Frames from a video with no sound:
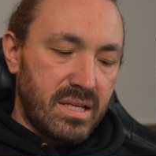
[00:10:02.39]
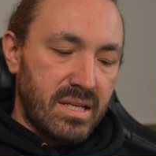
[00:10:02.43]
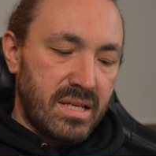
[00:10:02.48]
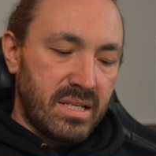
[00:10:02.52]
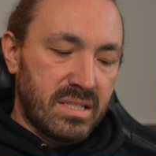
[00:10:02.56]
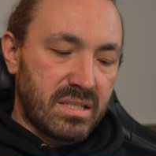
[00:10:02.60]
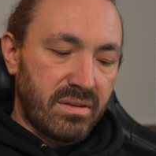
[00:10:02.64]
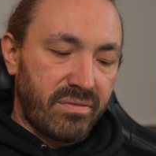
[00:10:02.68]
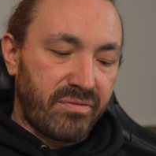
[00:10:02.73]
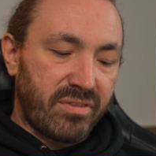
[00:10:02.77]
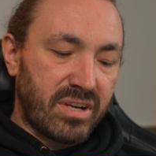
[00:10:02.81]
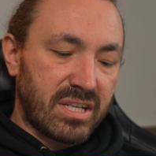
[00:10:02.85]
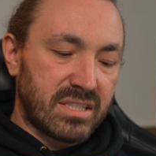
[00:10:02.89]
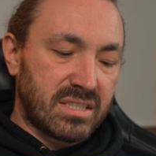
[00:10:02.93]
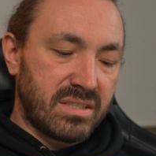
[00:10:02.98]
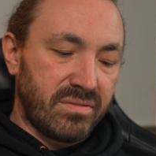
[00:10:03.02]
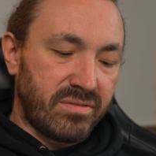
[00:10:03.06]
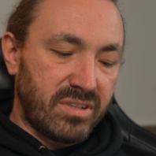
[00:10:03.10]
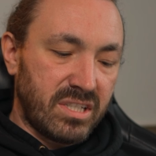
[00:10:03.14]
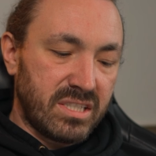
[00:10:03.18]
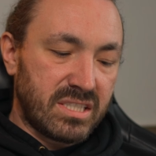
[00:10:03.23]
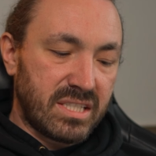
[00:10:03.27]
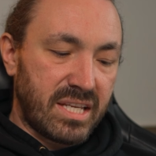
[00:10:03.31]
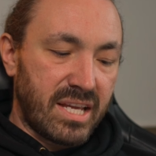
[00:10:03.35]
is
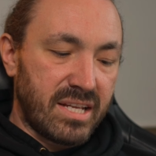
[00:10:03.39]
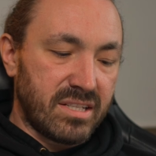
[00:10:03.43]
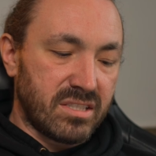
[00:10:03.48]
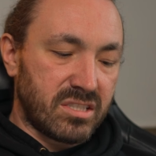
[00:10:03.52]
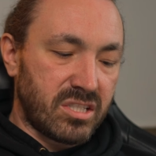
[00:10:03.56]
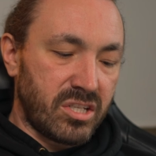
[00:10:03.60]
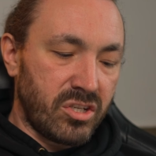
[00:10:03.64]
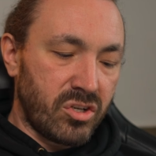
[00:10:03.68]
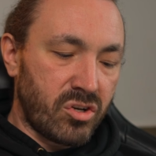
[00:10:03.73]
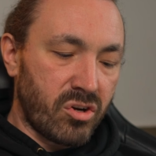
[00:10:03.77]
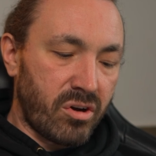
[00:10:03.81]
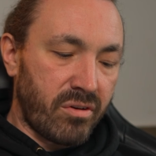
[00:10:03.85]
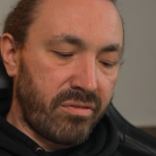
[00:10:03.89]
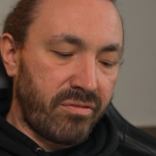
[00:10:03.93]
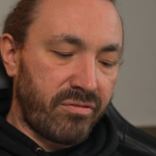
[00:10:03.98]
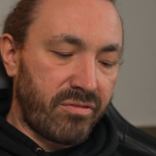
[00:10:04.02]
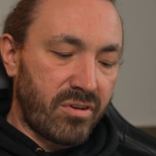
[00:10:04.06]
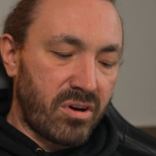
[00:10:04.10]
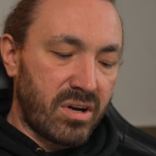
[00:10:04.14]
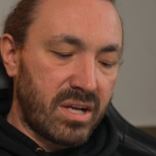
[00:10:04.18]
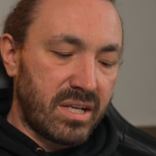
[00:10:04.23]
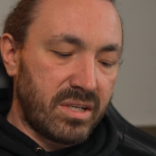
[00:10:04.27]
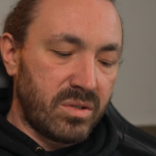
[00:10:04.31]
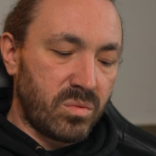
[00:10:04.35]
effectively skinned. So you've got to
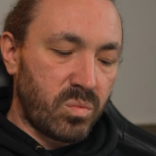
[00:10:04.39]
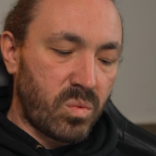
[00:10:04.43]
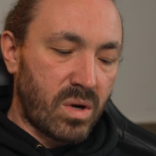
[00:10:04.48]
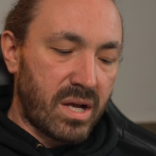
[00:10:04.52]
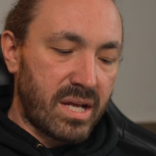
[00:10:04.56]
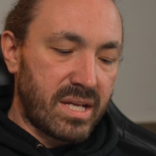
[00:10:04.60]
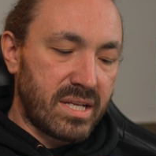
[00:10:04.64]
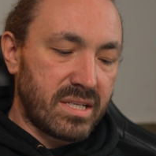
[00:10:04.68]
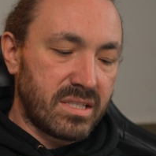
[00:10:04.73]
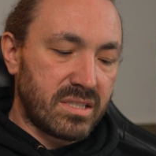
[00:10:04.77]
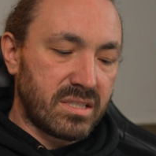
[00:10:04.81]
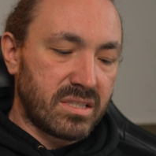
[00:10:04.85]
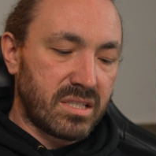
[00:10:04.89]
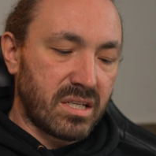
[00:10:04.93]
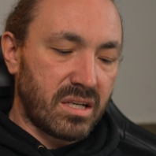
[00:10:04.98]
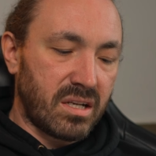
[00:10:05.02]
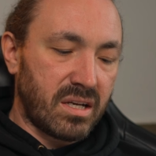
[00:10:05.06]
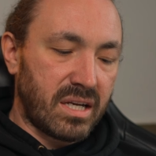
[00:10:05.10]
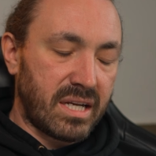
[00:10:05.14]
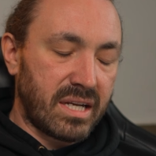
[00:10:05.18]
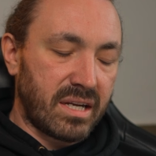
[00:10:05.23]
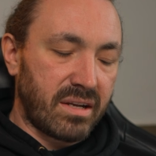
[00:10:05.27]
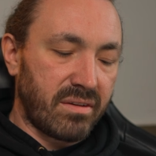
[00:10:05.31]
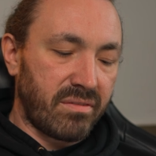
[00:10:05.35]
find ways to
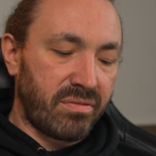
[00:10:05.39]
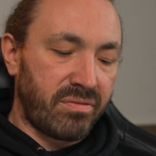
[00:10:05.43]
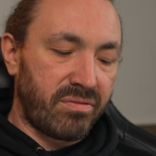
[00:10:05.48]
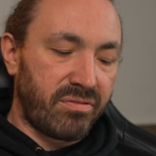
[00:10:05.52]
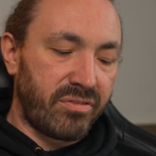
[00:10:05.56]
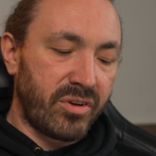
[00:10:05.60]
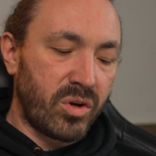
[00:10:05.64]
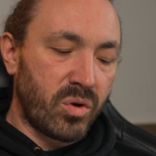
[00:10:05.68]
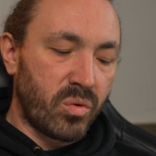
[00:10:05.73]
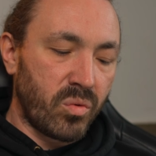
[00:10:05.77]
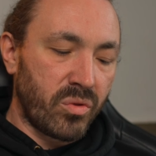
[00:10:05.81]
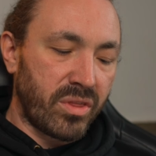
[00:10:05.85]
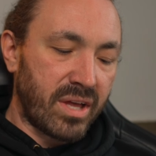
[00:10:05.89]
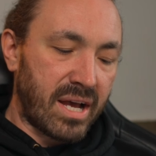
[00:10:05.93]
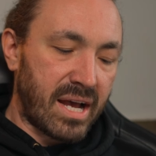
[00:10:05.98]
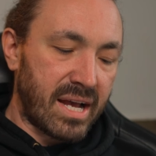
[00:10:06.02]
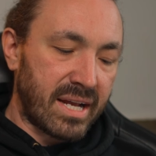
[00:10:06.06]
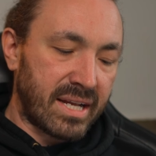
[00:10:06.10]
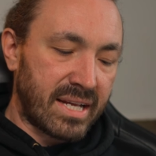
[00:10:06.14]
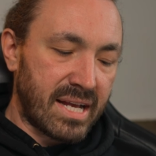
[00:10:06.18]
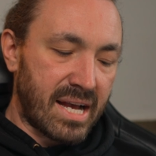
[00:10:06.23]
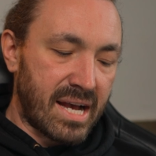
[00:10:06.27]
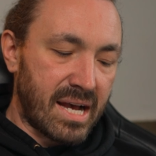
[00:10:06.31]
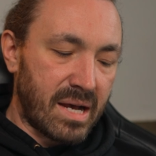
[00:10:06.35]
like fill
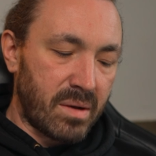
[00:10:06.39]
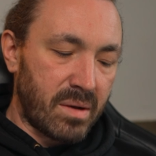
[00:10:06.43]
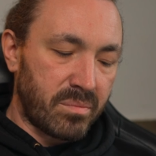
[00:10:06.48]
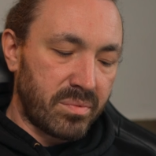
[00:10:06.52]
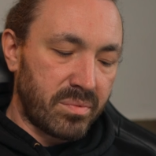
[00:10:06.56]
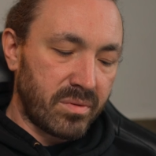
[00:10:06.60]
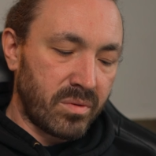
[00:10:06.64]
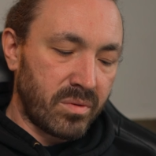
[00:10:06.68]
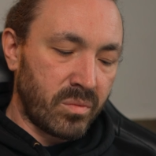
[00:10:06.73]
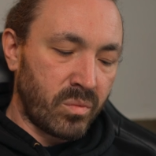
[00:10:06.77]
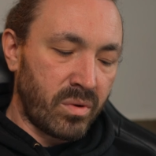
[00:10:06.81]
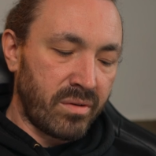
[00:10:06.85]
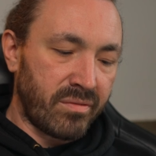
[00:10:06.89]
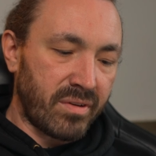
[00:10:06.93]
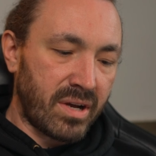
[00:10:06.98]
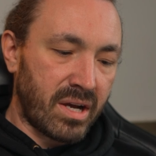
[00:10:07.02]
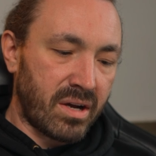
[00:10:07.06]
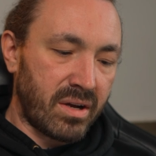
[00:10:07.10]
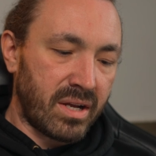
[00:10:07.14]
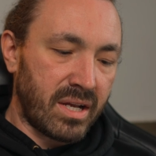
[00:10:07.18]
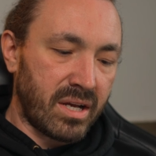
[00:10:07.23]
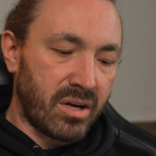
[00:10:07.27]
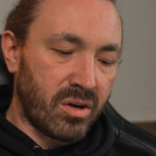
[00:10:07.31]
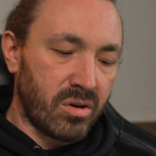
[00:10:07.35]
that gap
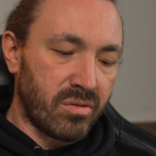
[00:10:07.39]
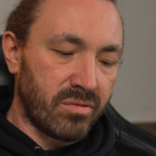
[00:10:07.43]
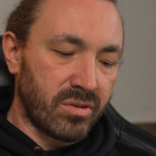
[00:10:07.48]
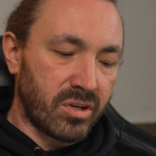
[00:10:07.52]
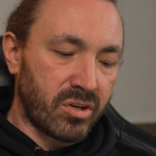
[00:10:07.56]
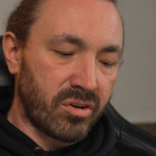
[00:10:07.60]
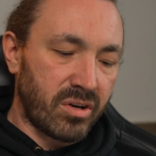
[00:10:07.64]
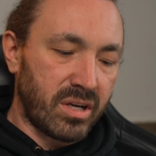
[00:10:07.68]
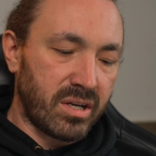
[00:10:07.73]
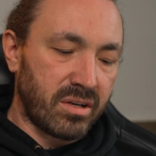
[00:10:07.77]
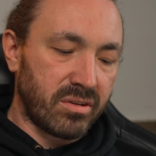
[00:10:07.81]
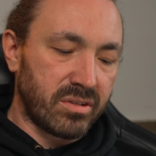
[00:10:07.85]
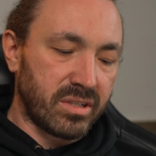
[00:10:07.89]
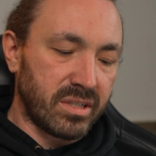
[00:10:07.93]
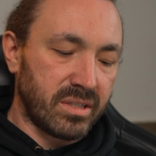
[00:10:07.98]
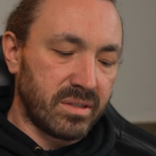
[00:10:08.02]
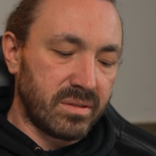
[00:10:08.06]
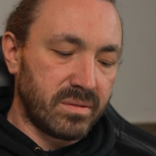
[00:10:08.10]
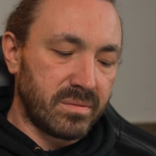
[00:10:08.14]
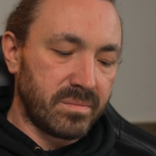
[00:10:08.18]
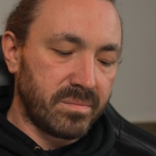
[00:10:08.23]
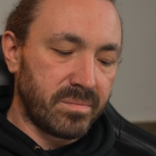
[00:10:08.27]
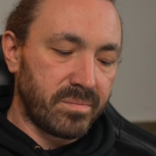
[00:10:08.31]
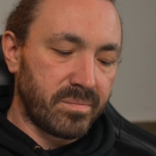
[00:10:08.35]
without it overcrowding.